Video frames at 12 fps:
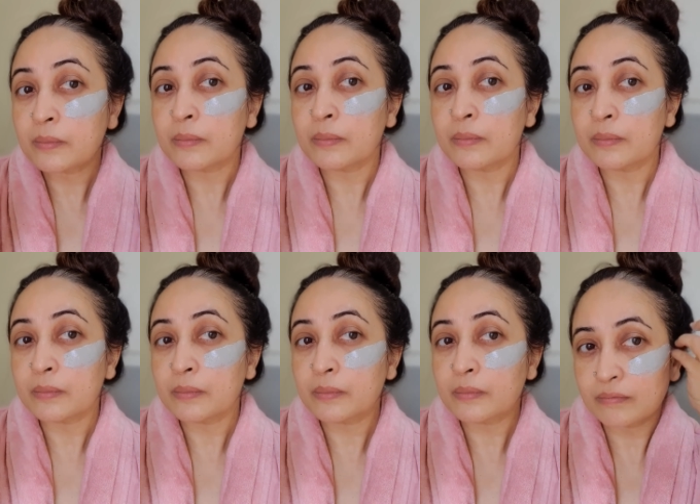the
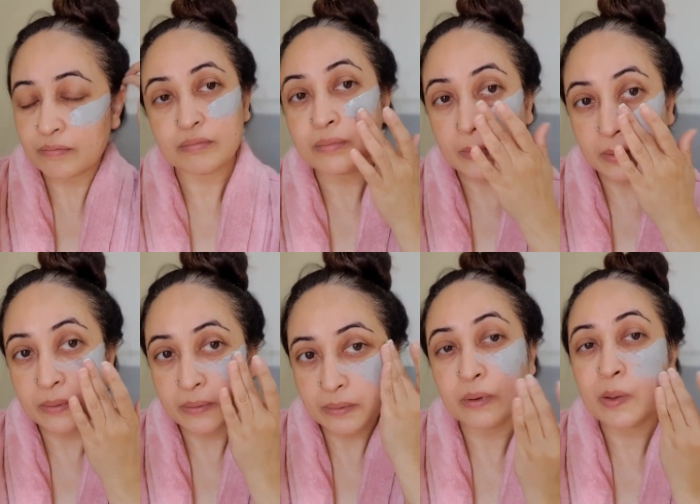face so
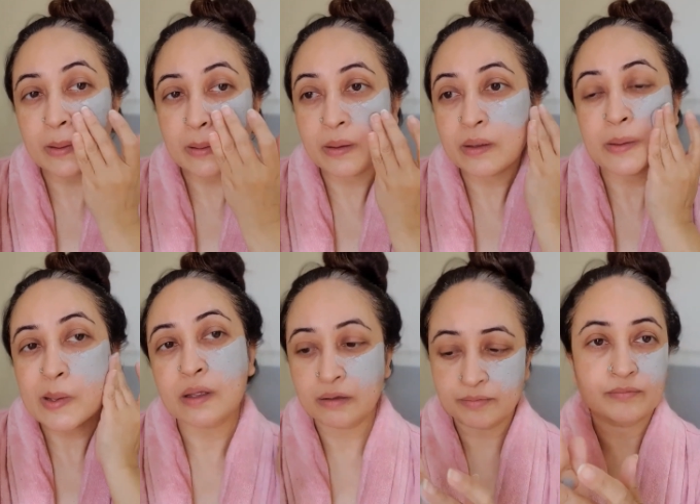that your
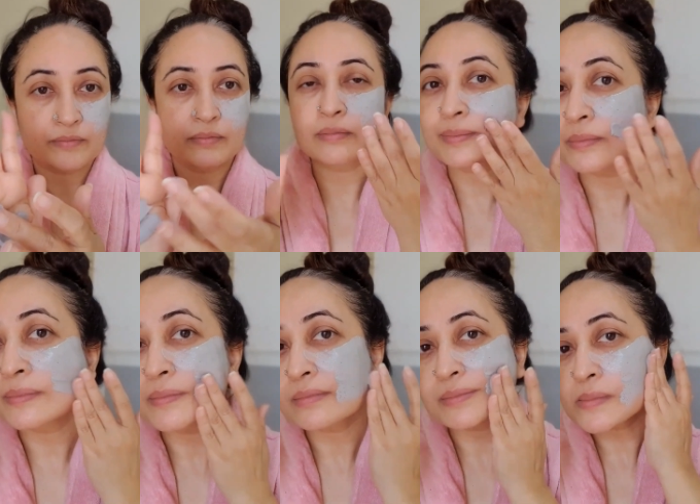always
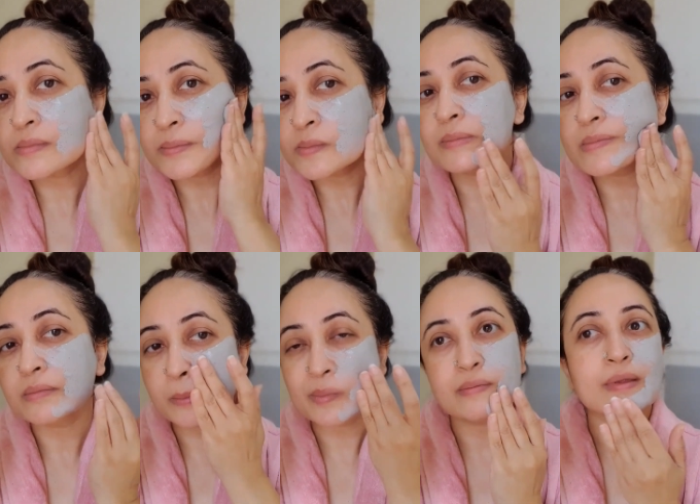holding the skin
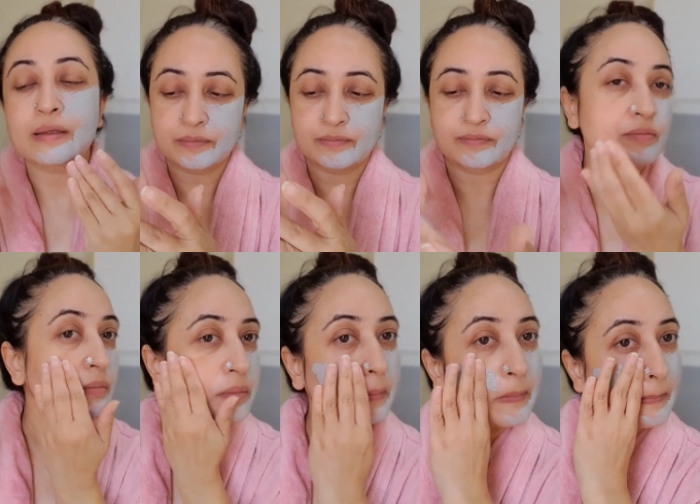up instead of
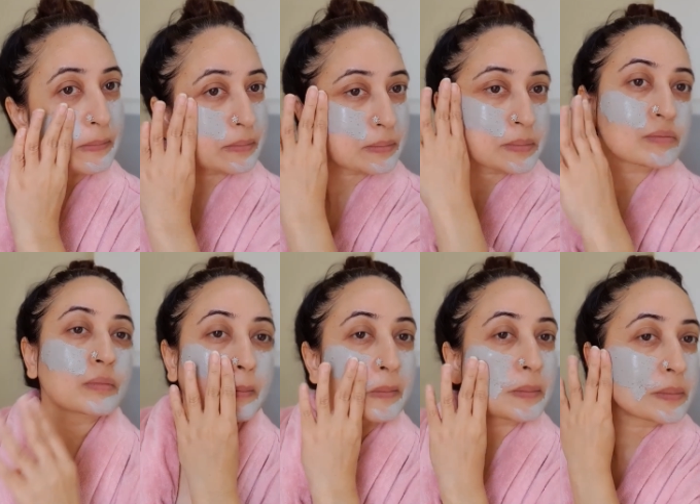going downward
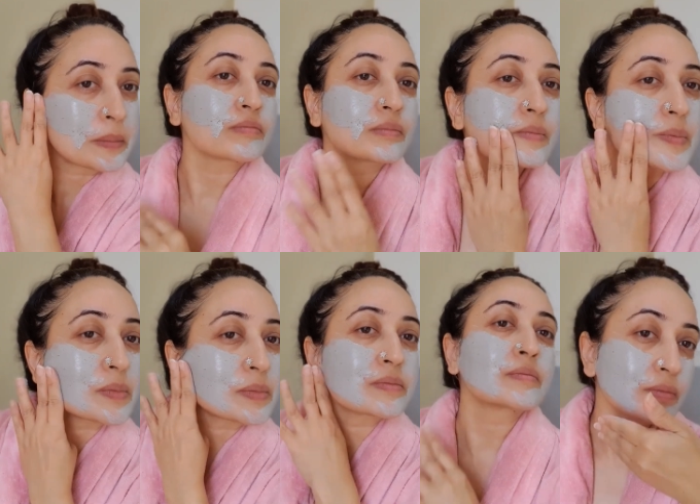movement.
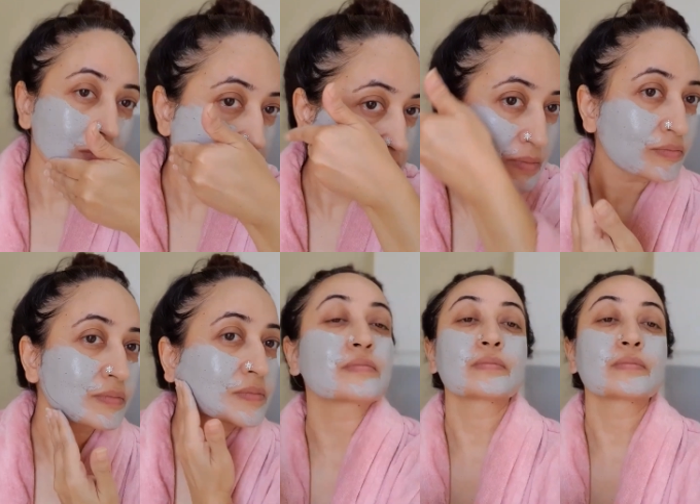Cover your entire